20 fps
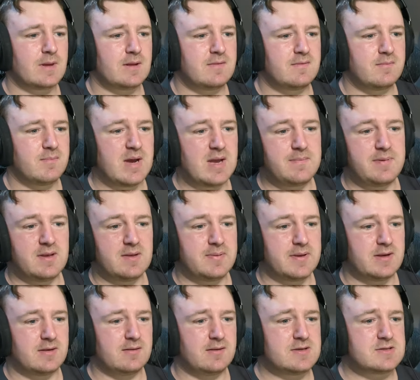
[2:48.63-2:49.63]
It might be a
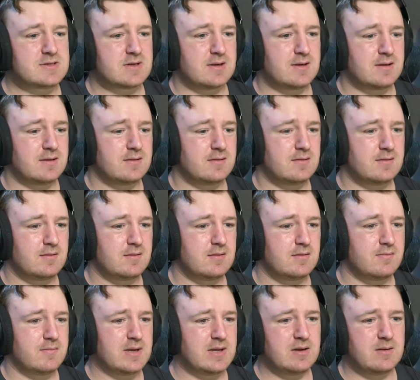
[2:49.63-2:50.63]
penalty try.
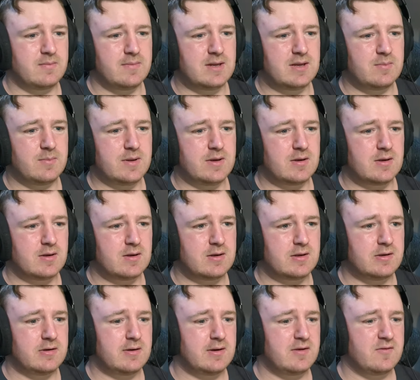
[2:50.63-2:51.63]
Might have been not
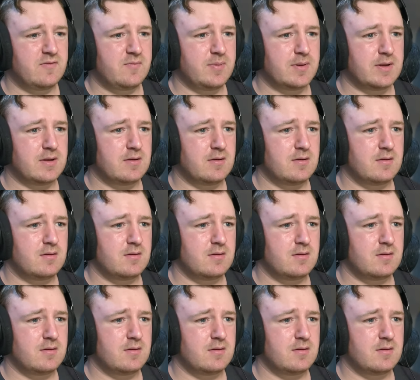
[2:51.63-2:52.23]
clear enough, but